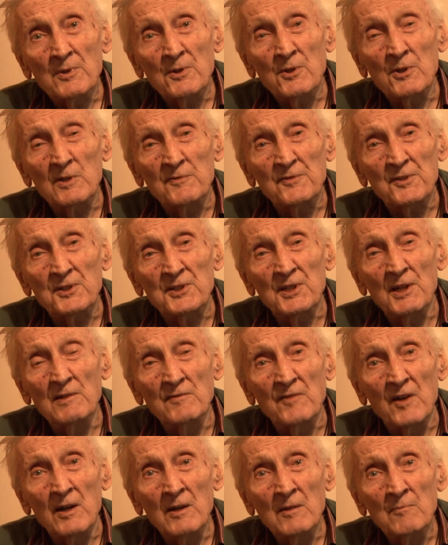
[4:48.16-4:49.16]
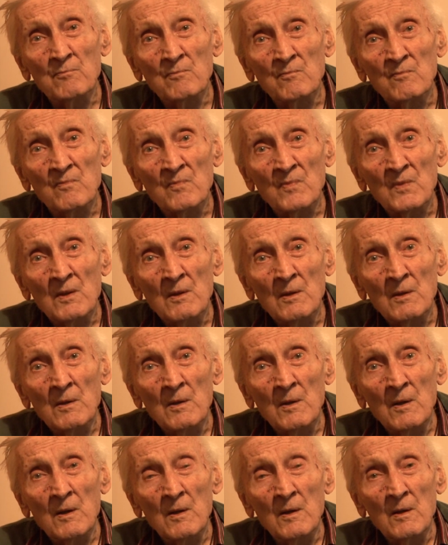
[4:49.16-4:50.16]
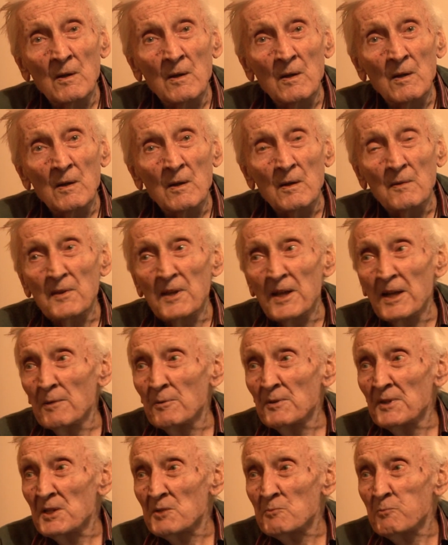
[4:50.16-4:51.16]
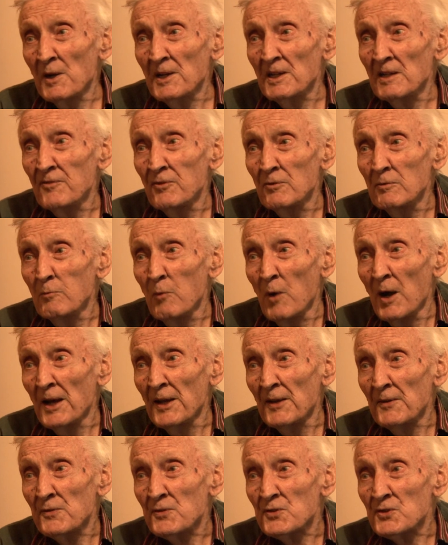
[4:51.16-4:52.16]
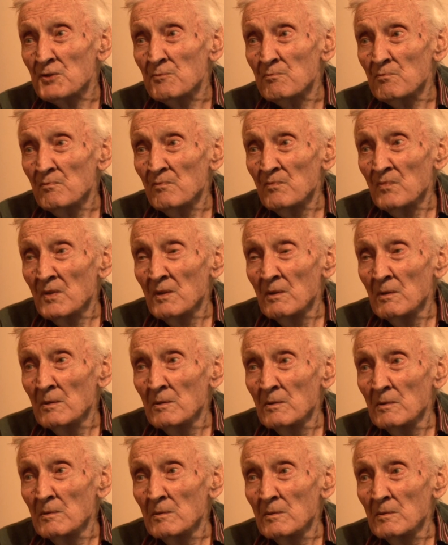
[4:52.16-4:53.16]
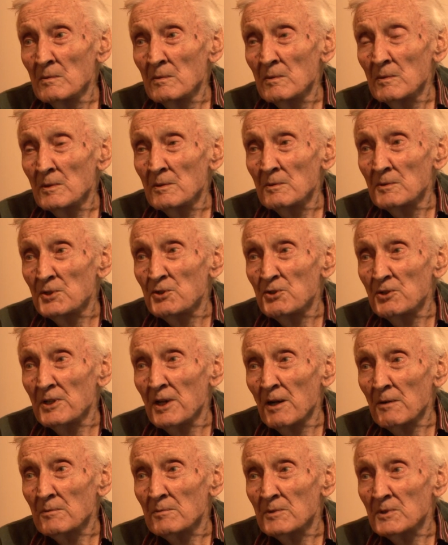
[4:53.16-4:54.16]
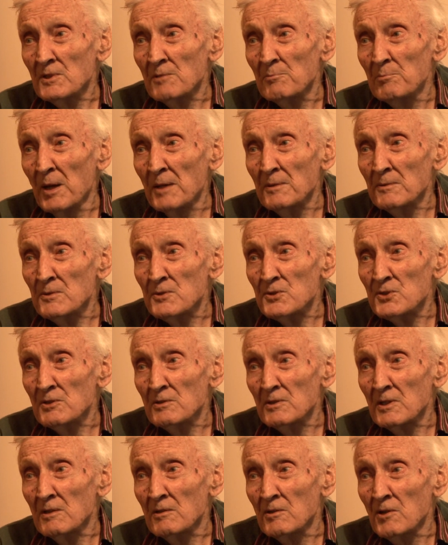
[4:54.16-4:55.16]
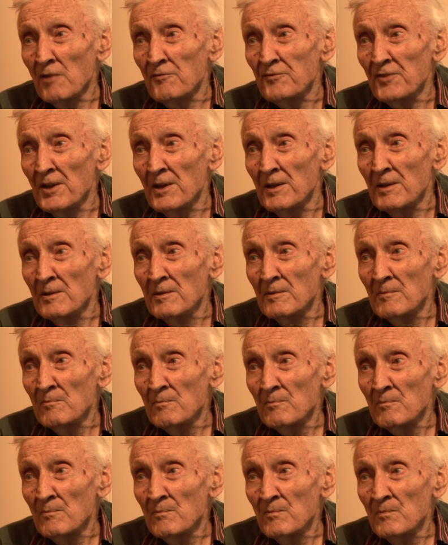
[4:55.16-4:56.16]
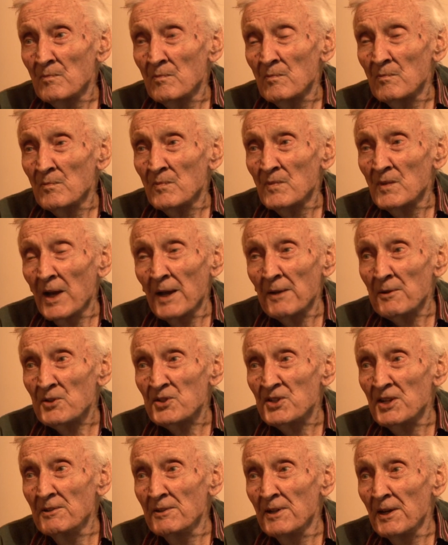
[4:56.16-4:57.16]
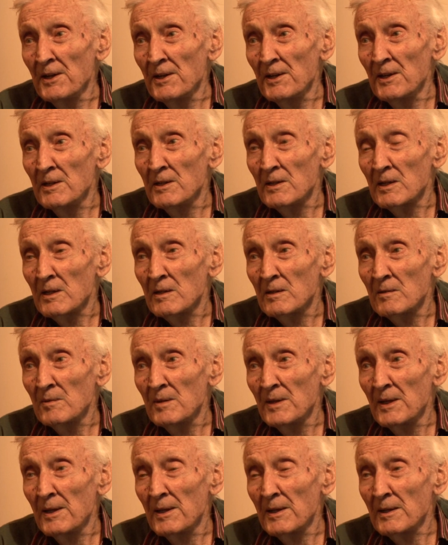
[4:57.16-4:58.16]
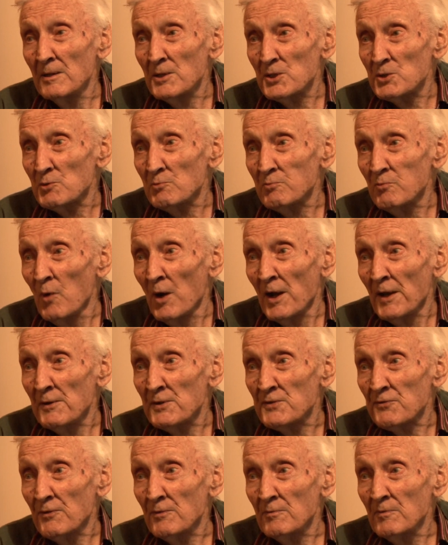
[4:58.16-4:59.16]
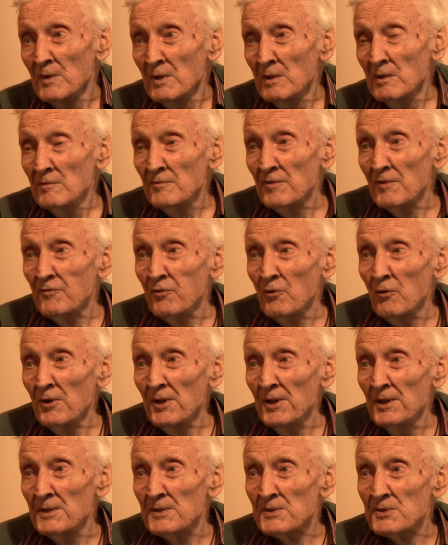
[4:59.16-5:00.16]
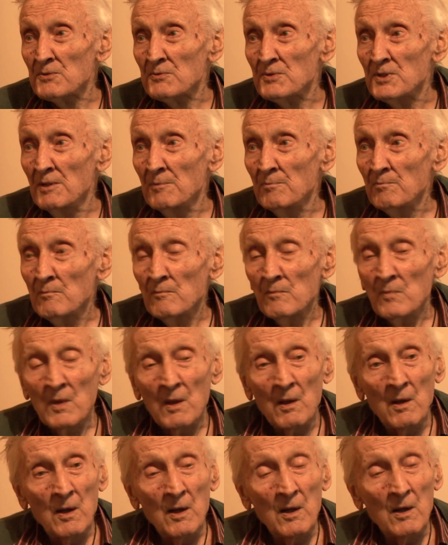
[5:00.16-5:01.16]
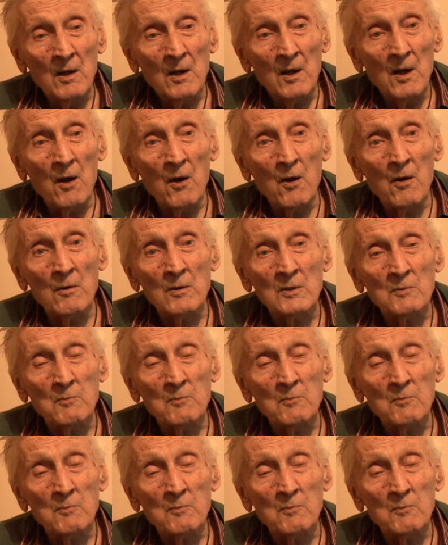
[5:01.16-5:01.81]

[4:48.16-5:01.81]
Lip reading: got off at Dover, and there were these wonderful wives dishing out buns and coffee. I haven't seen any English wives for 4 years, you see. Oh, it was